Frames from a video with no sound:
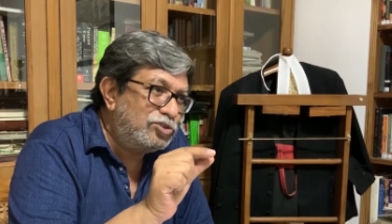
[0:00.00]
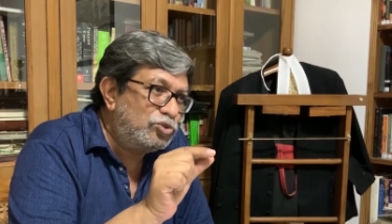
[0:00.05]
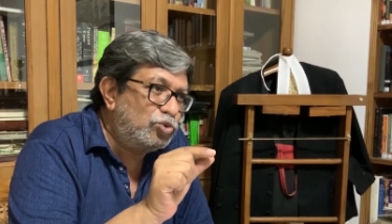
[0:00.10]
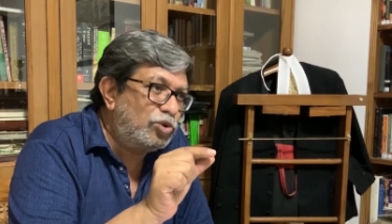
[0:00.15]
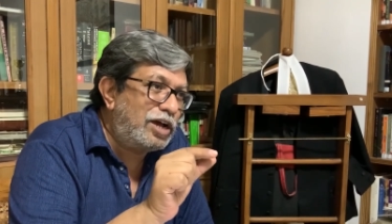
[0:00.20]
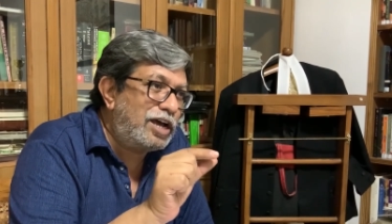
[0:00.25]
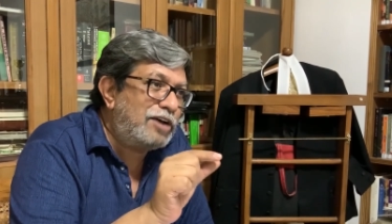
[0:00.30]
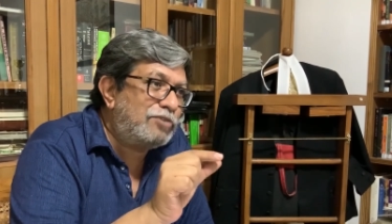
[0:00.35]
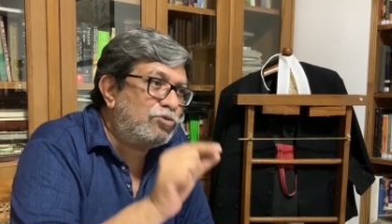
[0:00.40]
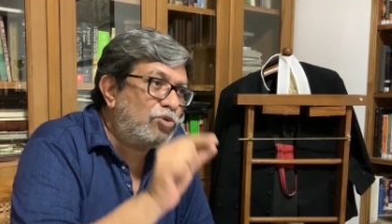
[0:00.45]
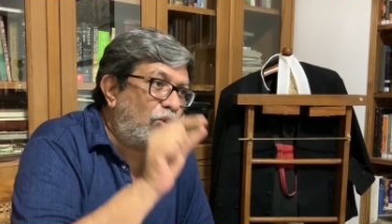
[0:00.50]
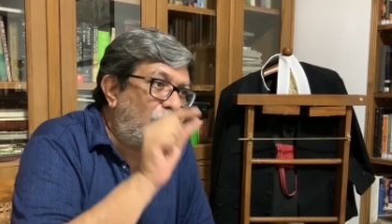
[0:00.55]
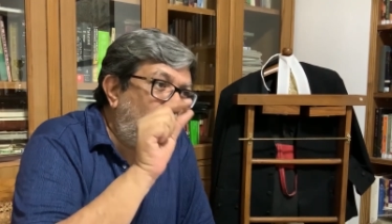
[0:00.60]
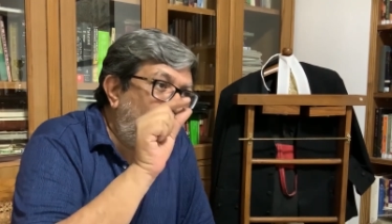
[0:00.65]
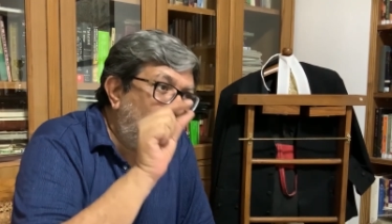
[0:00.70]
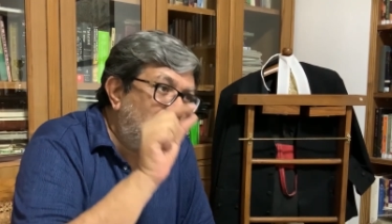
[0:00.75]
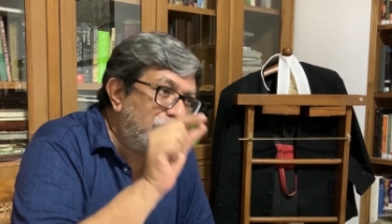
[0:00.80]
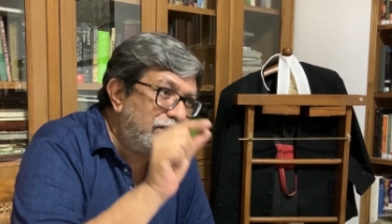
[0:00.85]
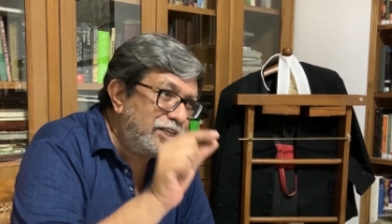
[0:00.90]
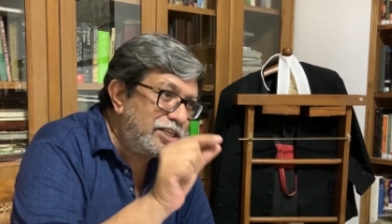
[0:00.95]
you have
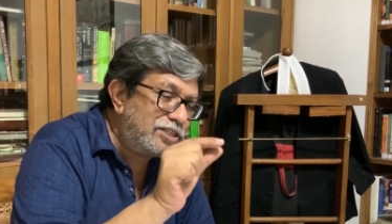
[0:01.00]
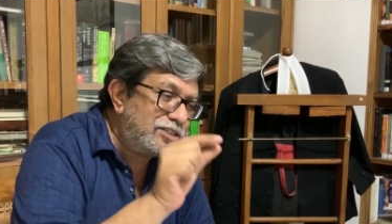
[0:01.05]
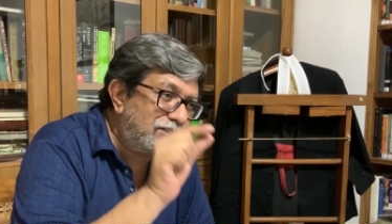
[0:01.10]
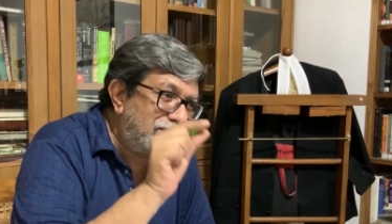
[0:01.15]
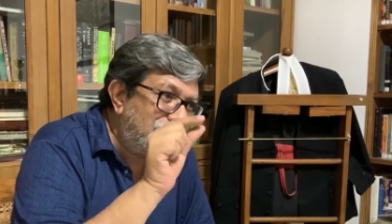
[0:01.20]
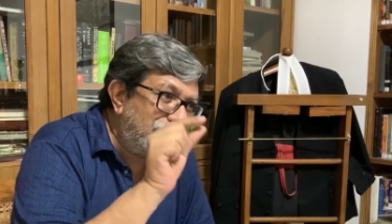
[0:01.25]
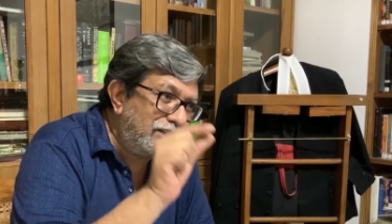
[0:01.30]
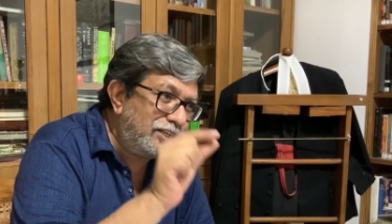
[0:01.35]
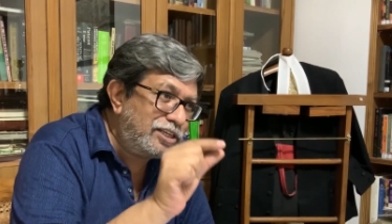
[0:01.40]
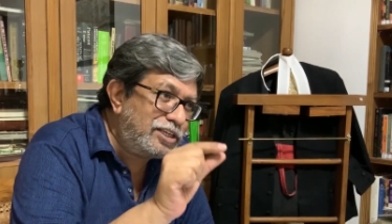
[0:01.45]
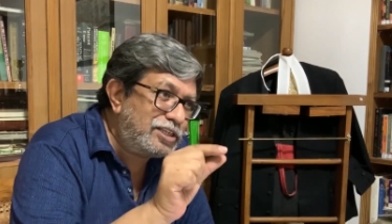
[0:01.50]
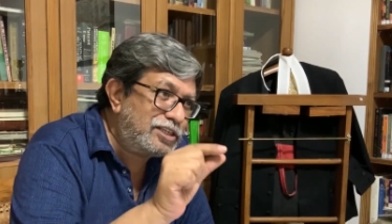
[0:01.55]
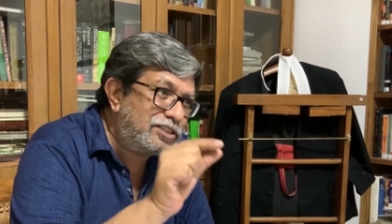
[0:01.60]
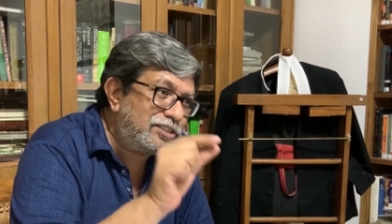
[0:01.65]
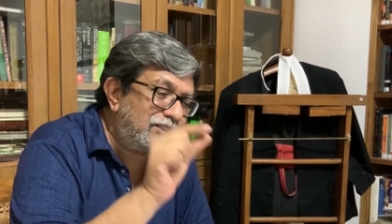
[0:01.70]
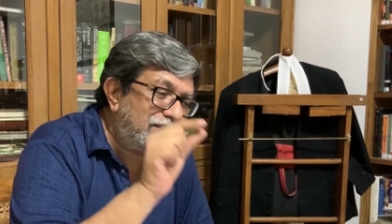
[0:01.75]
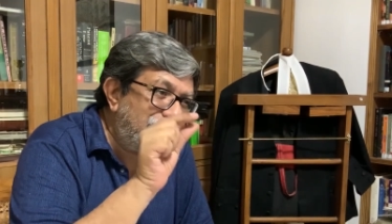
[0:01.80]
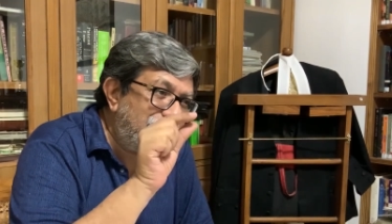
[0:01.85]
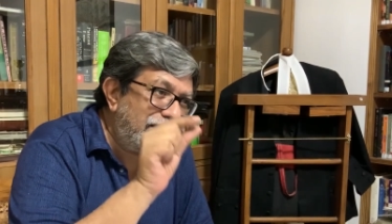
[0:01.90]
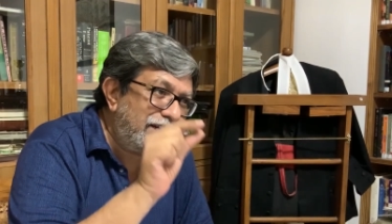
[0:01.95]
all these
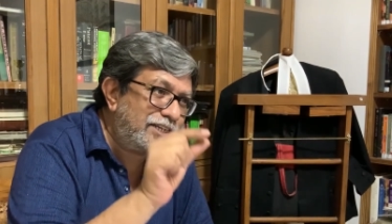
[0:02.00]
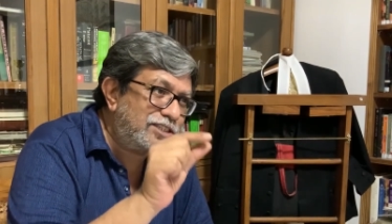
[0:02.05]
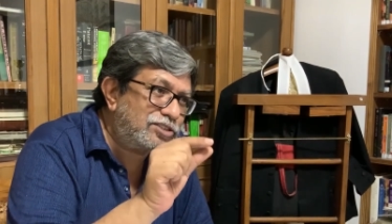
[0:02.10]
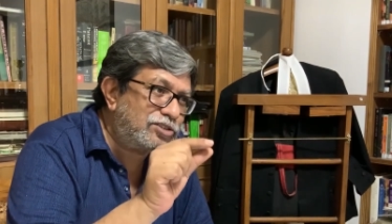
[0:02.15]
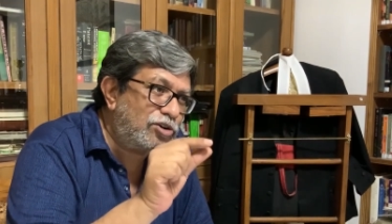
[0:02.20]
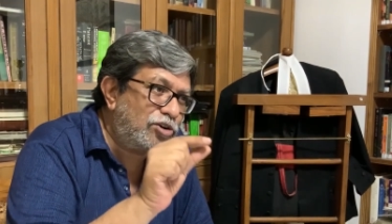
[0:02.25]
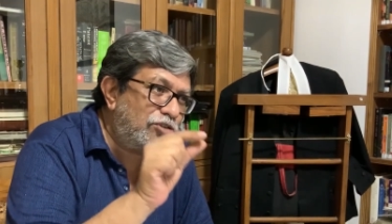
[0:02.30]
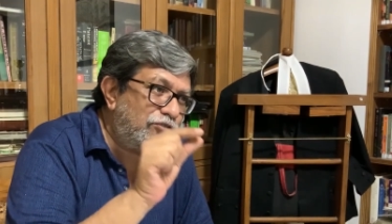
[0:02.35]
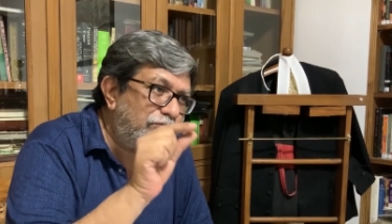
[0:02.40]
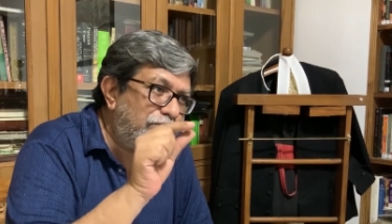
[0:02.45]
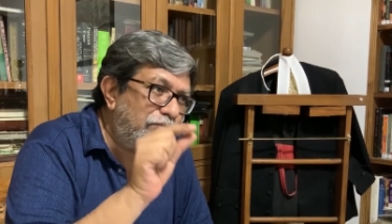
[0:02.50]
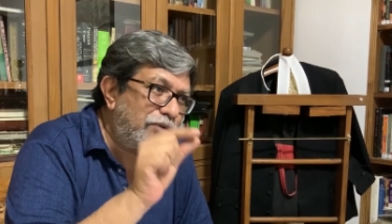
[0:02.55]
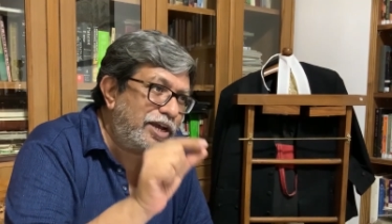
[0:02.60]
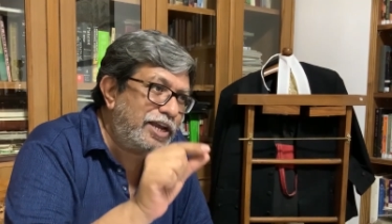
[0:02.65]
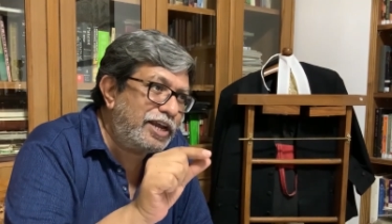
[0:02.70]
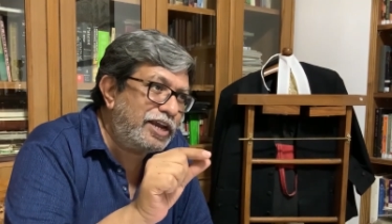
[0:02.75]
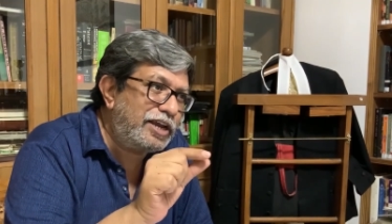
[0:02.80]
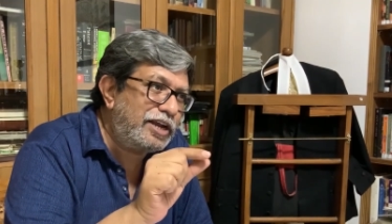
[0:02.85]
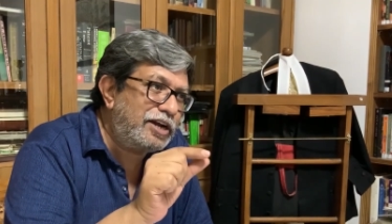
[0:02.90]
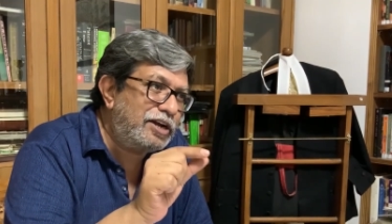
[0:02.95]
three states of
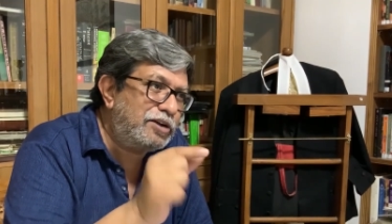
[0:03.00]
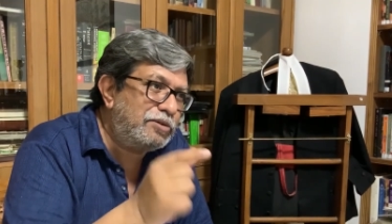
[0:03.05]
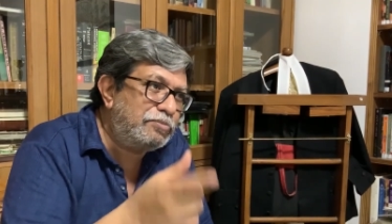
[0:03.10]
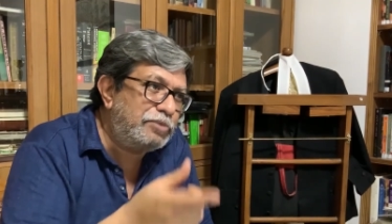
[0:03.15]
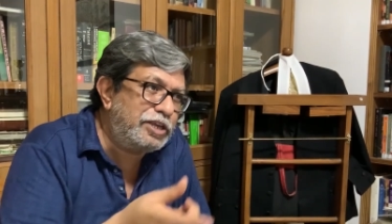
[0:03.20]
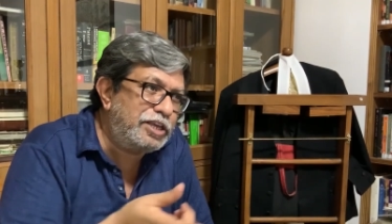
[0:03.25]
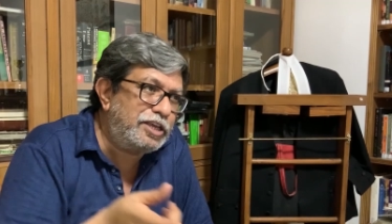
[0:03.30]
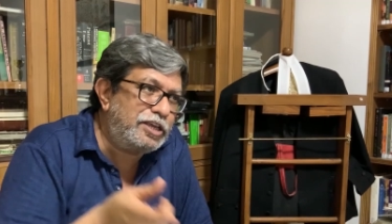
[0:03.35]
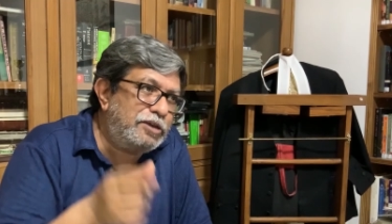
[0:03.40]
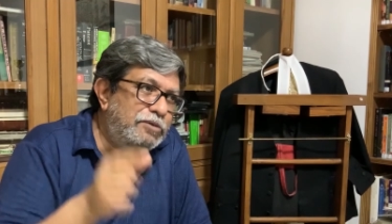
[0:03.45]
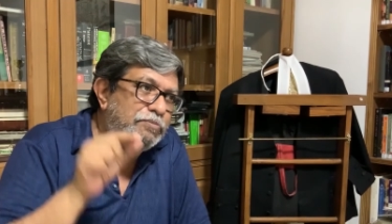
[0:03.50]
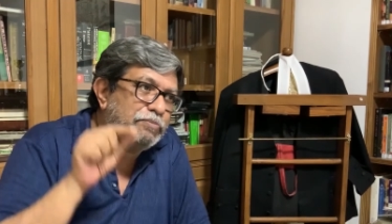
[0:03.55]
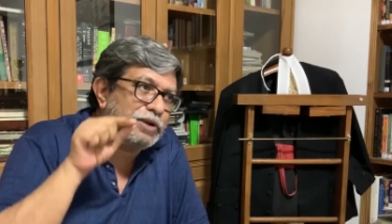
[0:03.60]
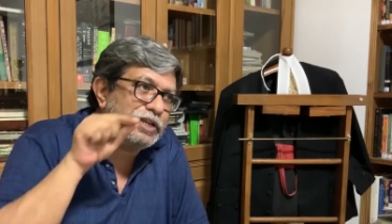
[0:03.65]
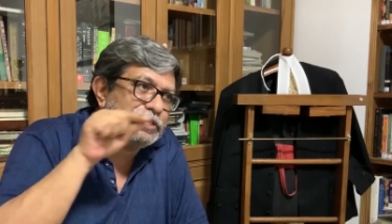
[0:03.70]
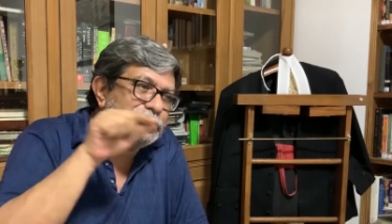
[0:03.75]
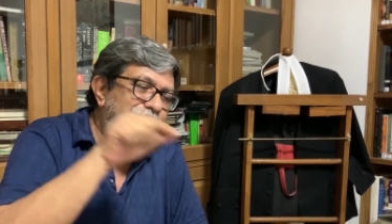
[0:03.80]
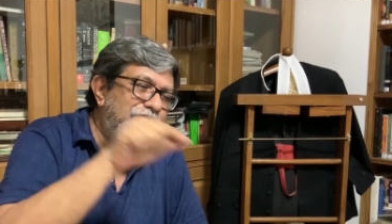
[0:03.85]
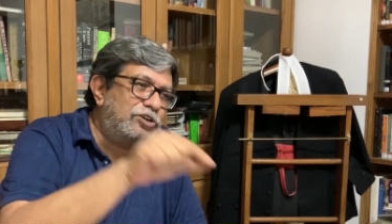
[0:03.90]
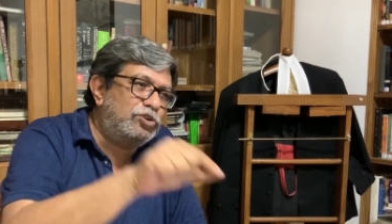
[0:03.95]
mind being
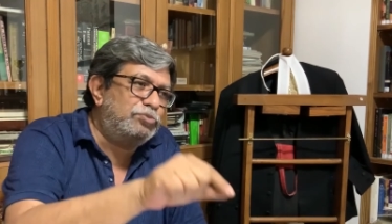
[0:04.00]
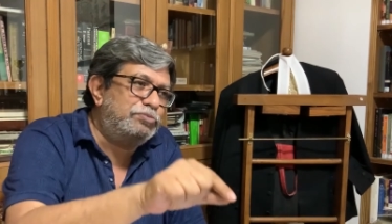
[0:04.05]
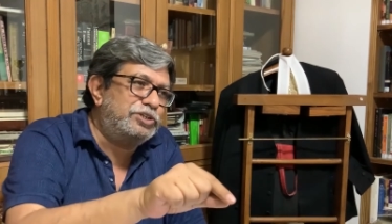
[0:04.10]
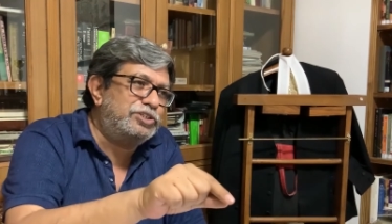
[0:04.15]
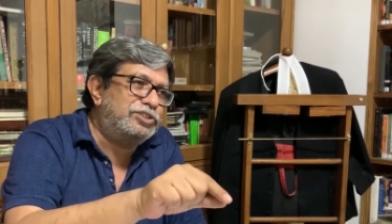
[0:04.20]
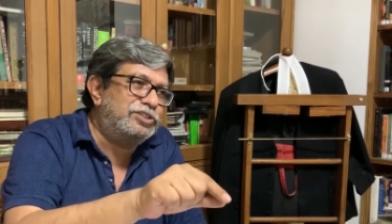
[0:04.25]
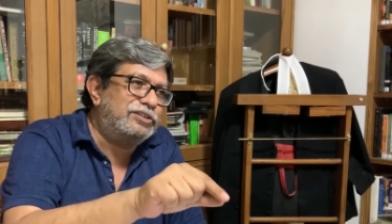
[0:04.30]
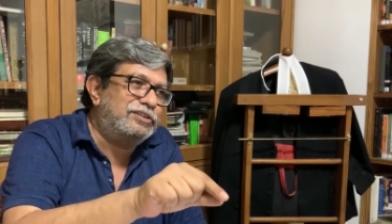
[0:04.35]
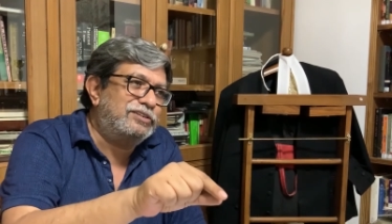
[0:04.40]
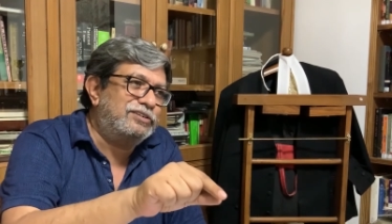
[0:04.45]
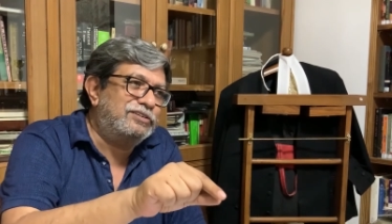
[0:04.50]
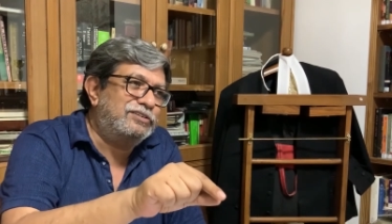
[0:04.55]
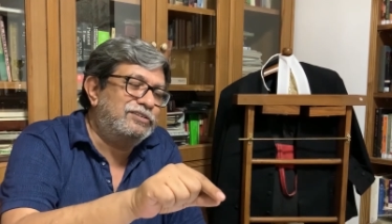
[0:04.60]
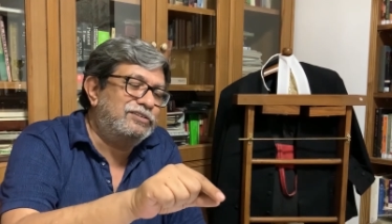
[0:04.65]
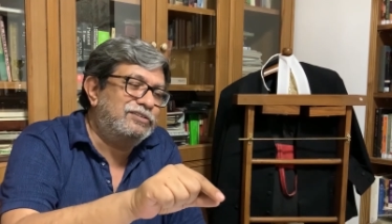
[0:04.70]
pressed into picture.